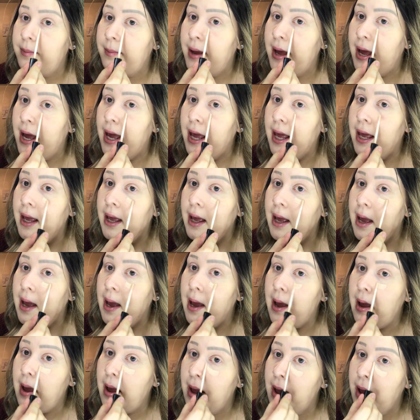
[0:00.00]
my
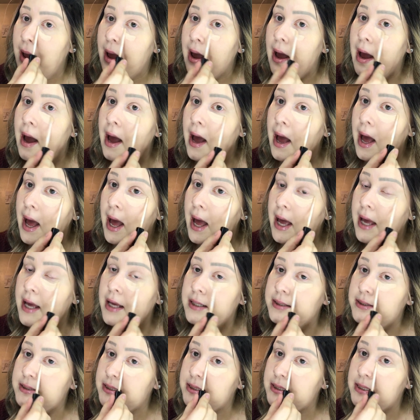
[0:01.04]

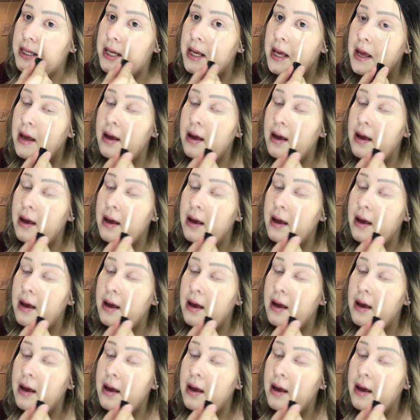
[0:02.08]
eyes.